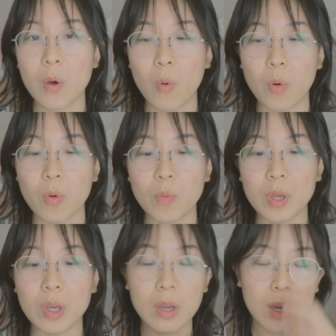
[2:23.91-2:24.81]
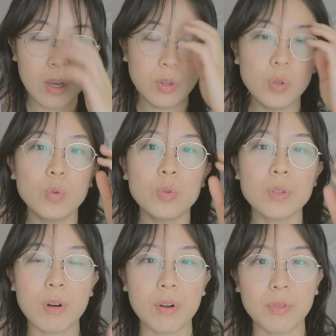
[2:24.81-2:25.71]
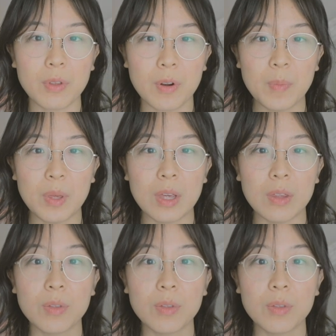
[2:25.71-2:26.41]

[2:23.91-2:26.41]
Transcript: or we use art therapy,